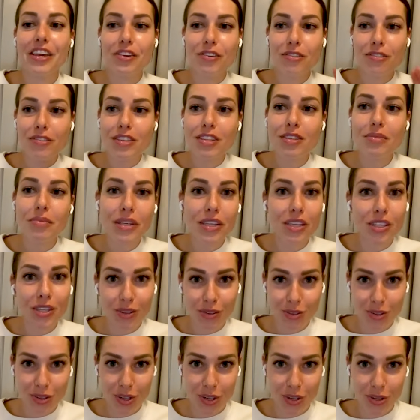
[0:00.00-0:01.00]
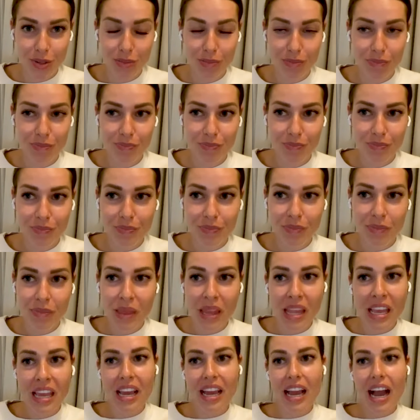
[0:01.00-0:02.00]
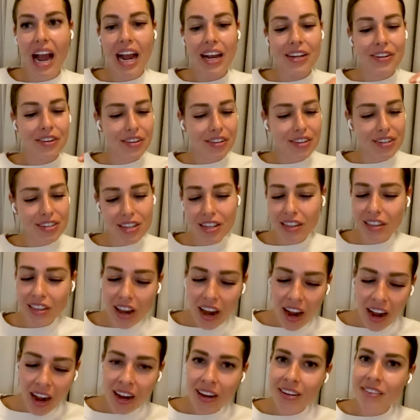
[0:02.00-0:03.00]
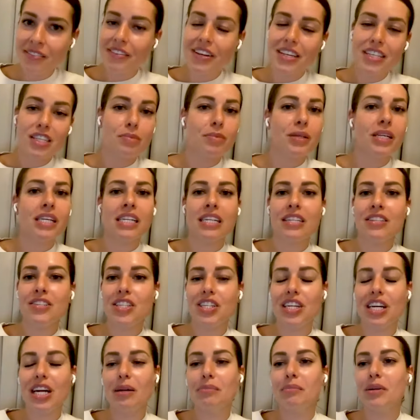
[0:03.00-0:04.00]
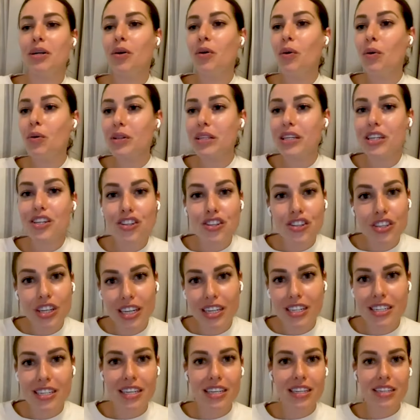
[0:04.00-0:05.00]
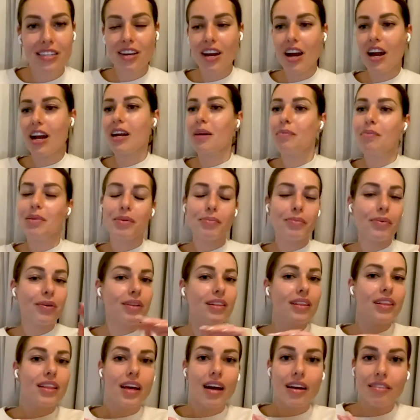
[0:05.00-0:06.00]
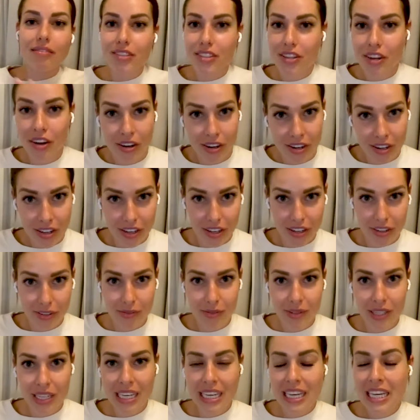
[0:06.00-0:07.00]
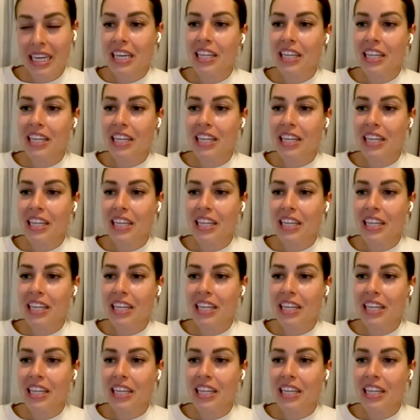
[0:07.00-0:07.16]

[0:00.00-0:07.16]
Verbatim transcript: It used to be YouTube. I know there's a lot on Facebook and Instagram, but holy shit, TikTok, people love to argue.